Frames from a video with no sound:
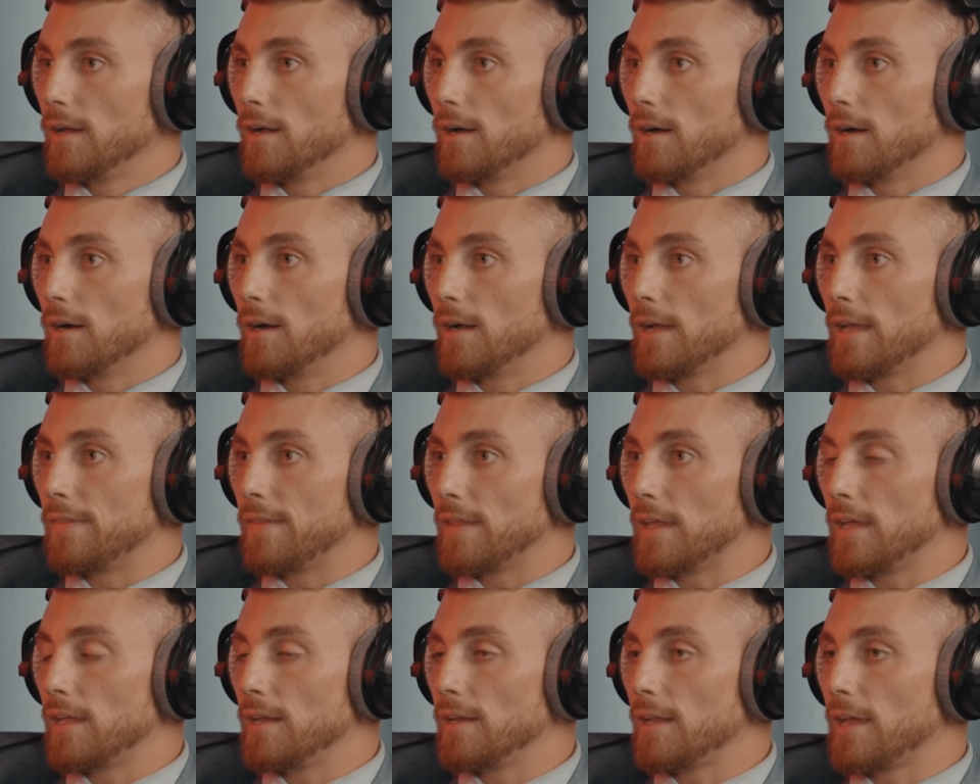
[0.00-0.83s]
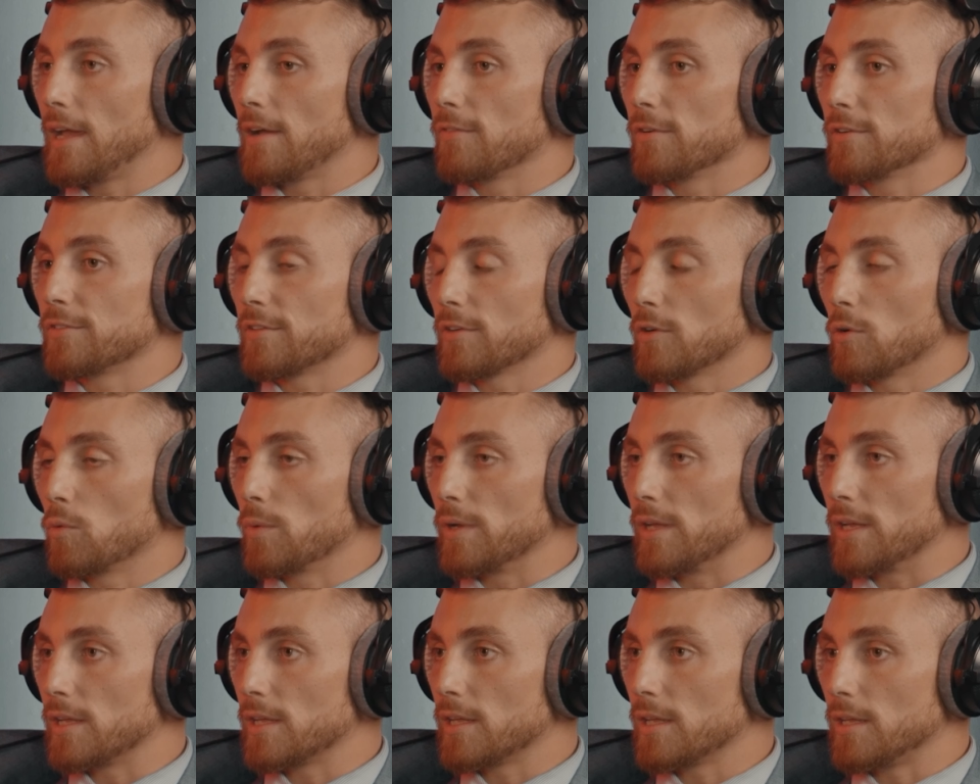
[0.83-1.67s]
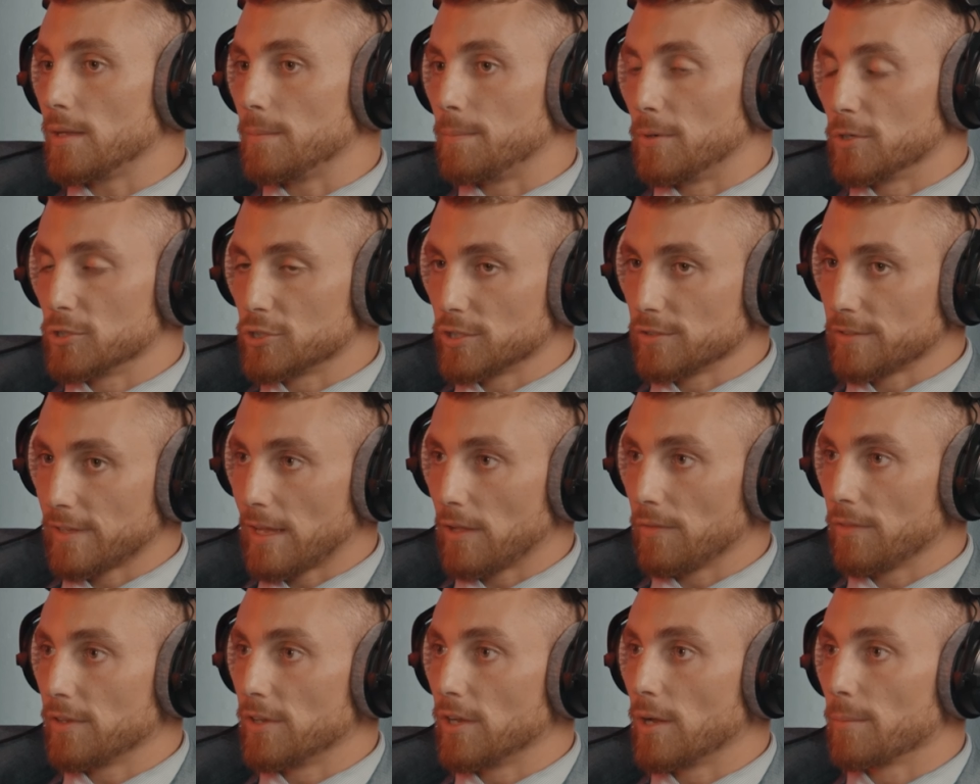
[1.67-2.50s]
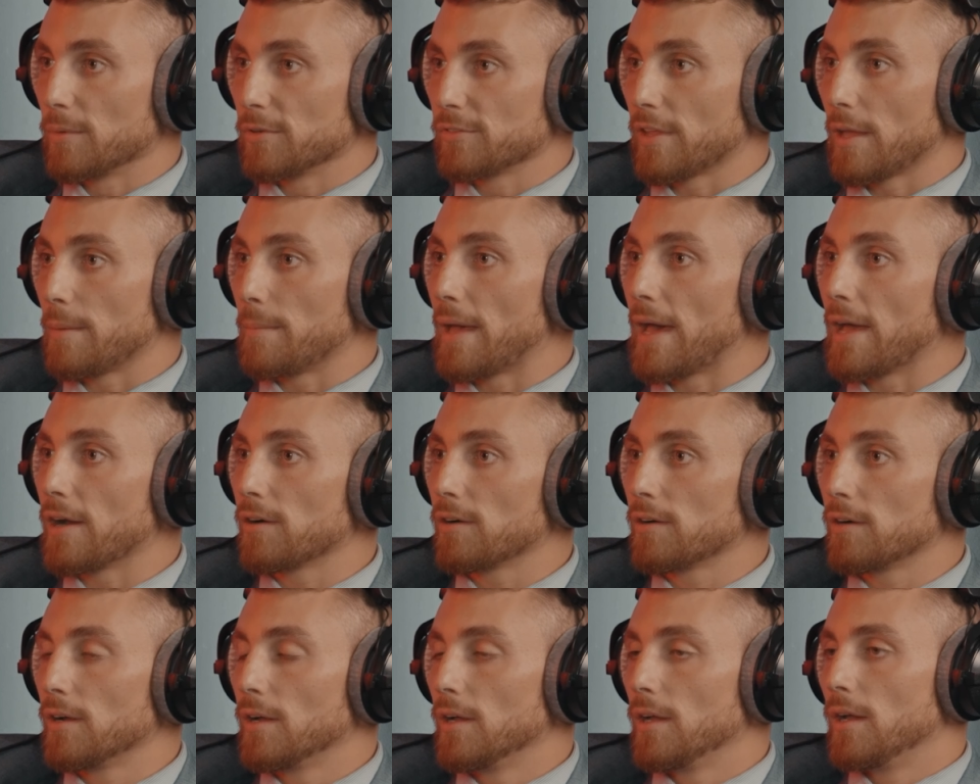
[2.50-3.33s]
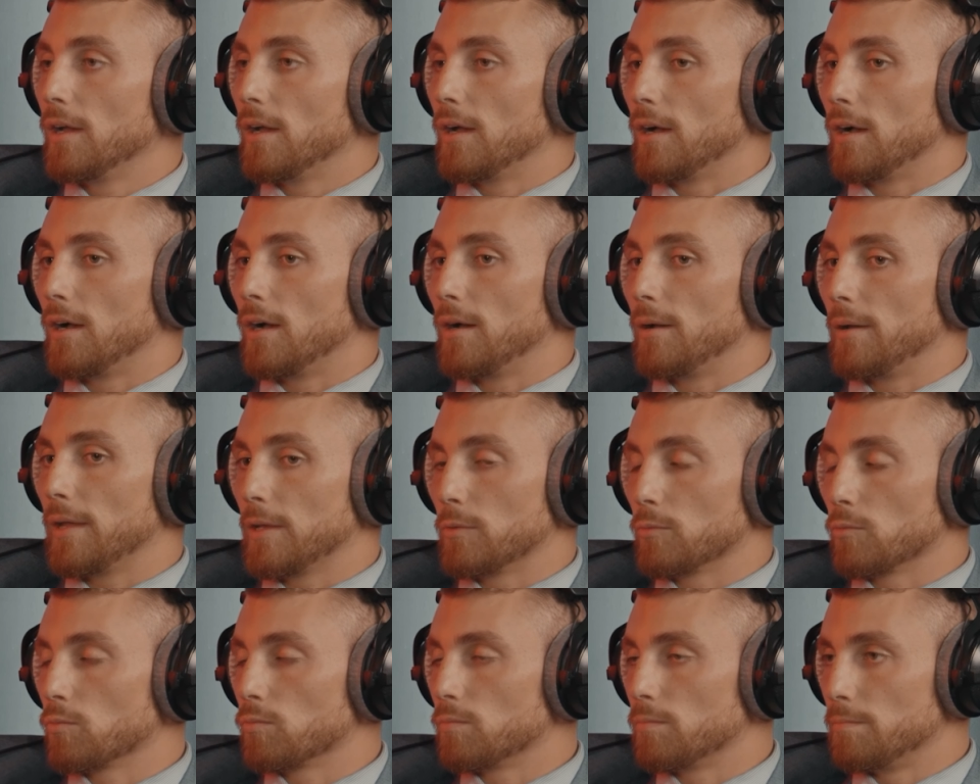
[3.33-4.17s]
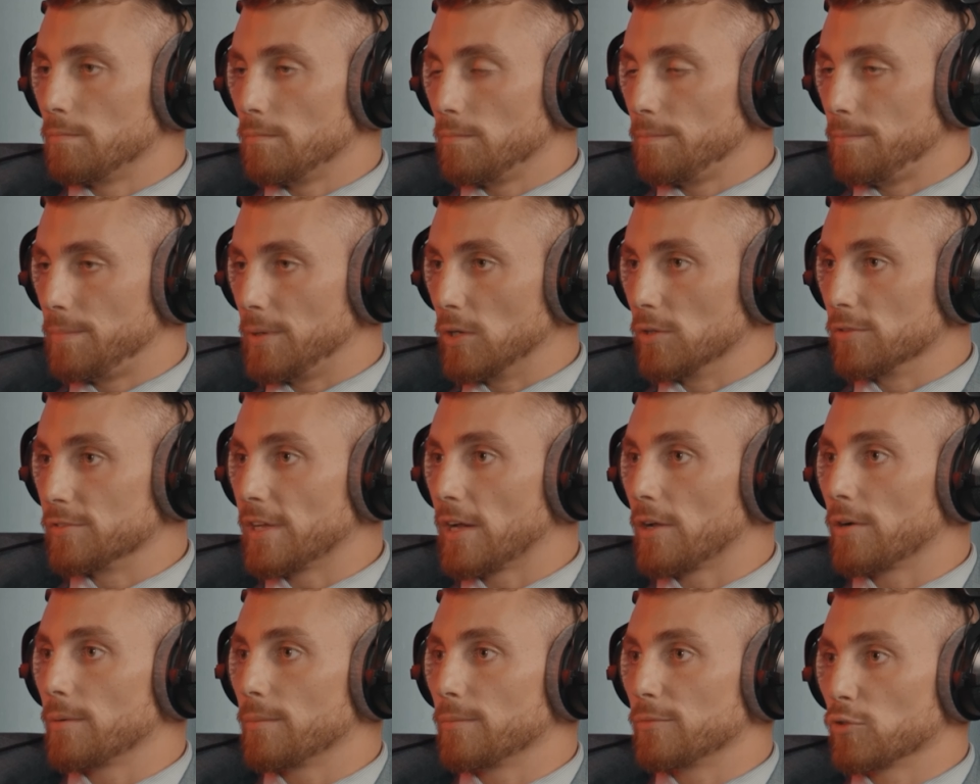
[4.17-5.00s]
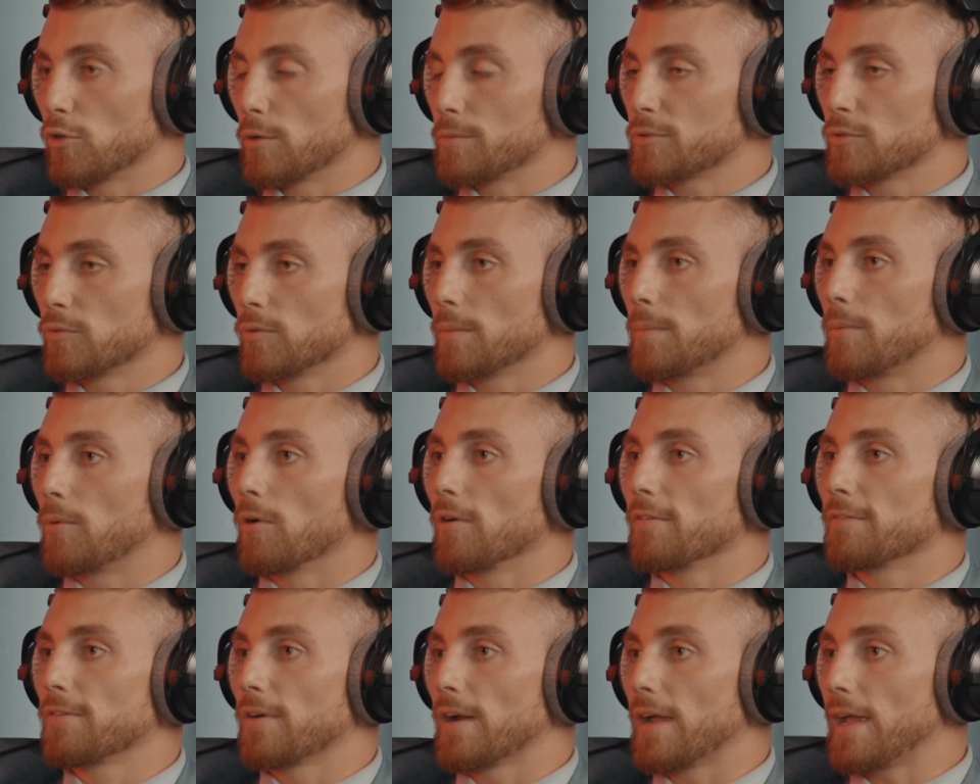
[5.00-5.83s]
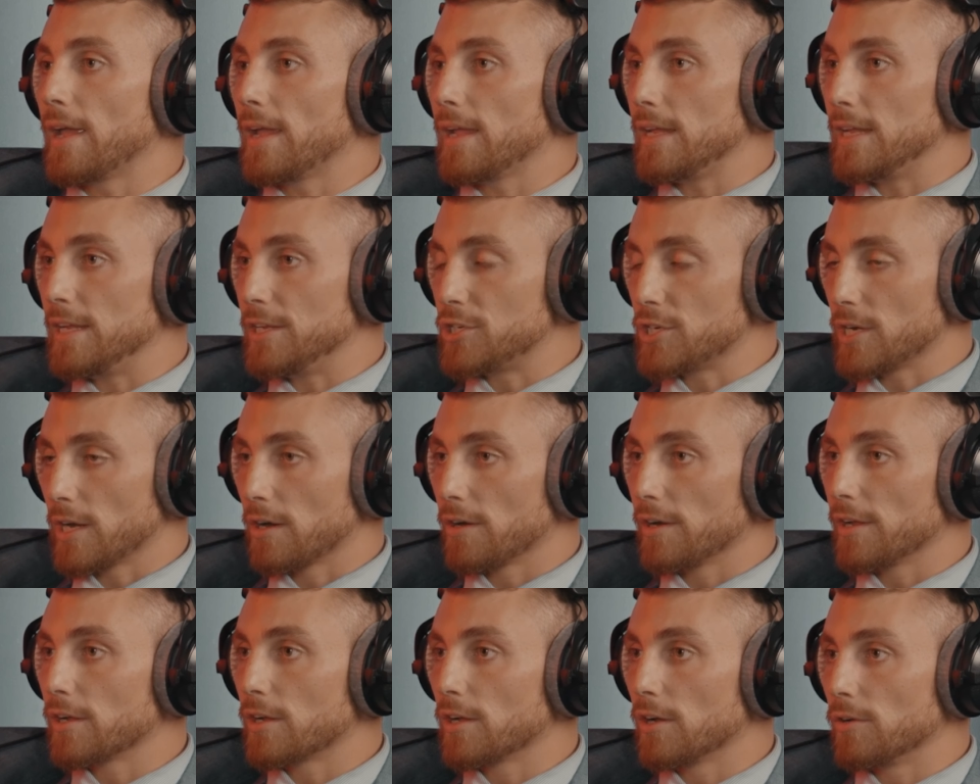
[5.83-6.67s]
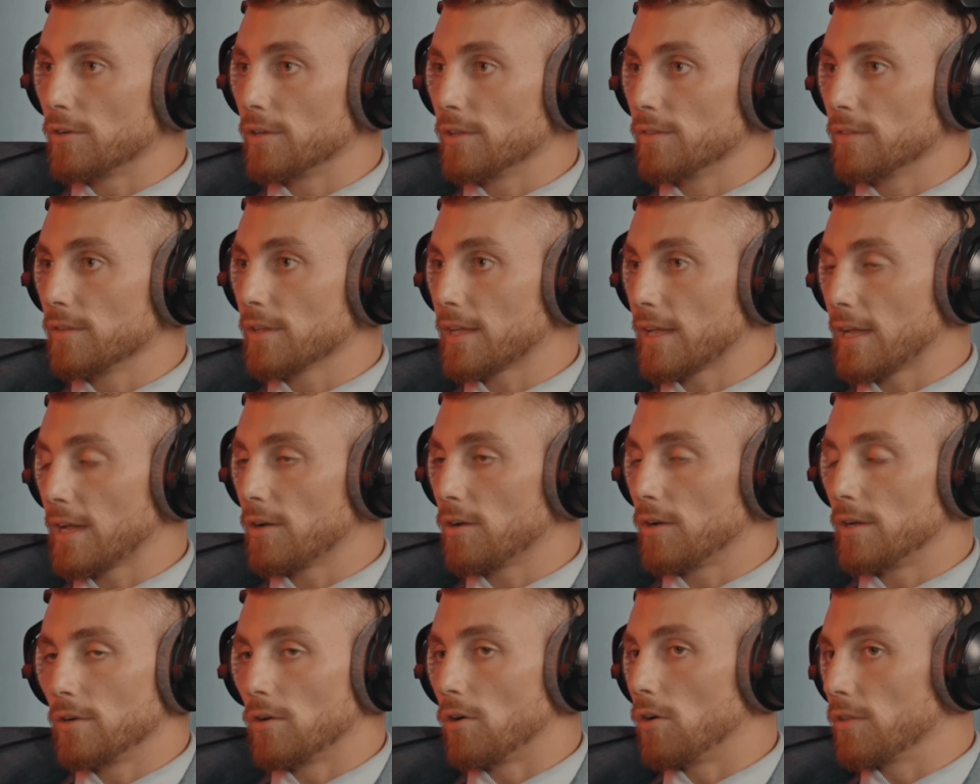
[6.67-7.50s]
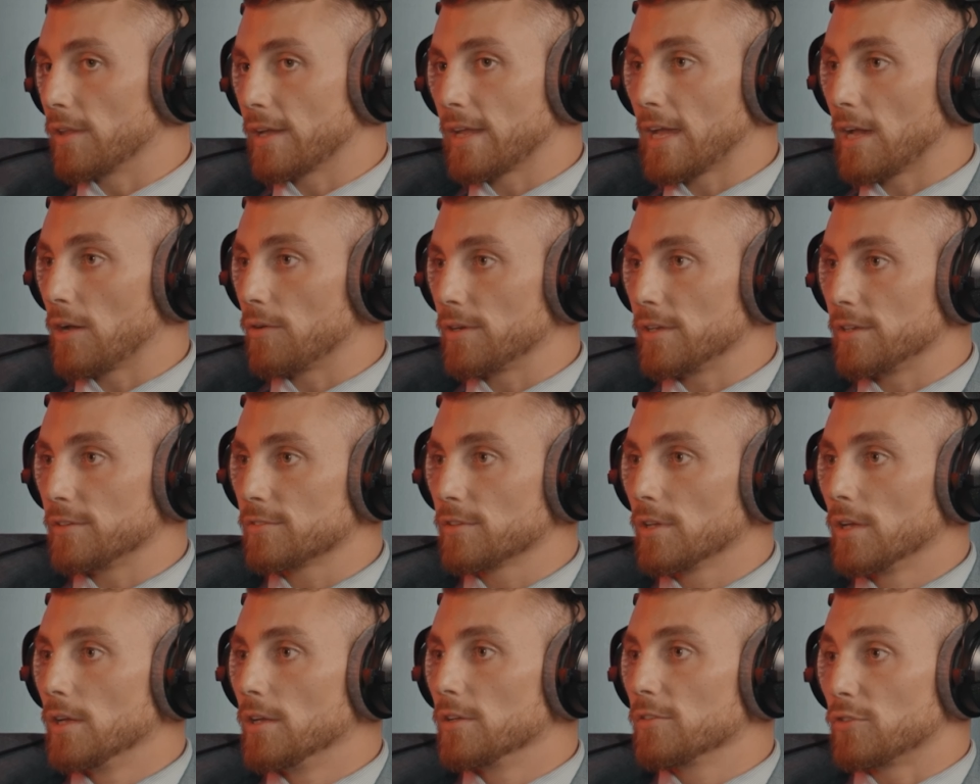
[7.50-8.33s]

uh, and then every single week he pushes out the numbers that matter uh, and builds out an absorption report for each area code in the count in all the counties,